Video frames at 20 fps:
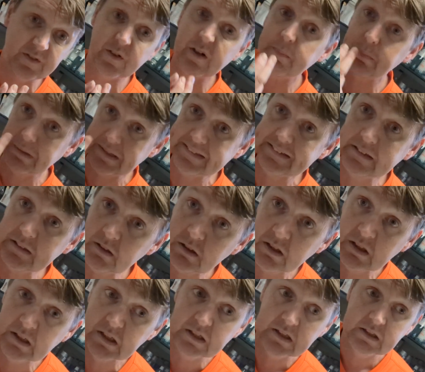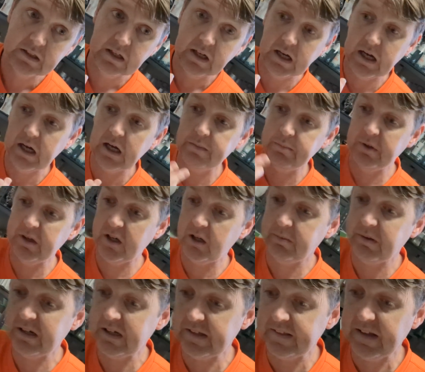very pleasant, and I'm
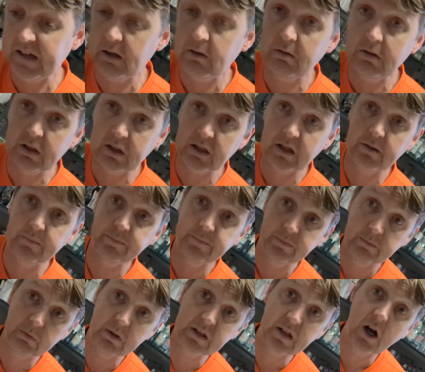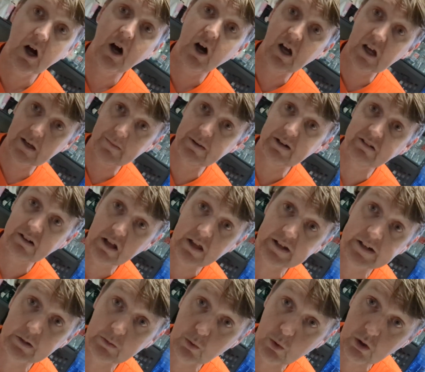getting that with a higher
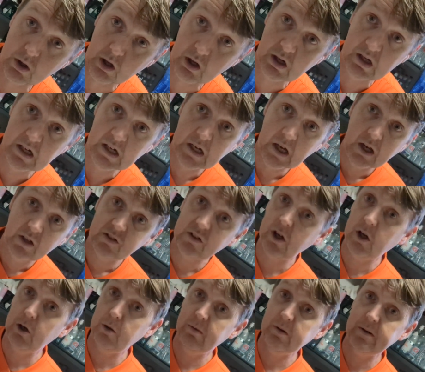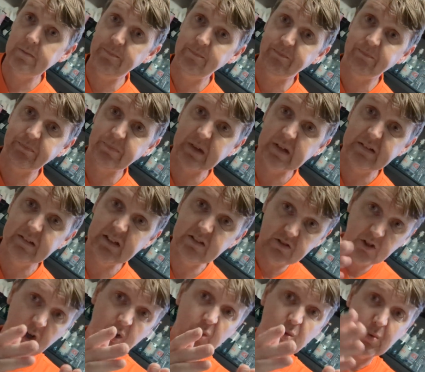minerality water. So there's
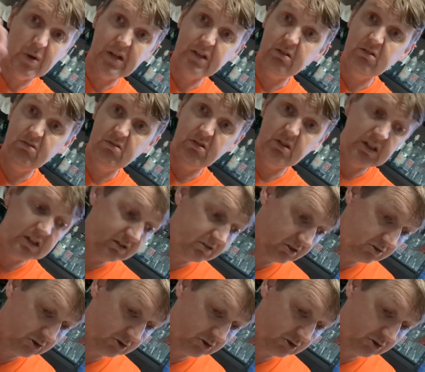no one thing to